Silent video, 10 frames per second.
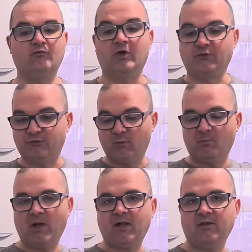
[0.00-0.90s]
Right, so we're
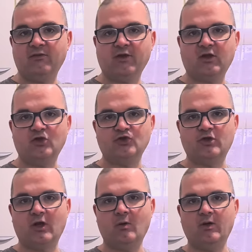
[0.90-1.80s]
back in the kitchen
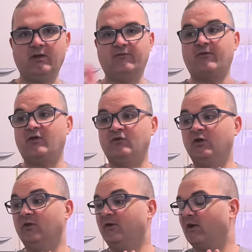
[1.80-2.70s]
now, and it's
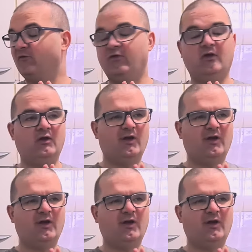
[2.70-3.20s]
actually the next day.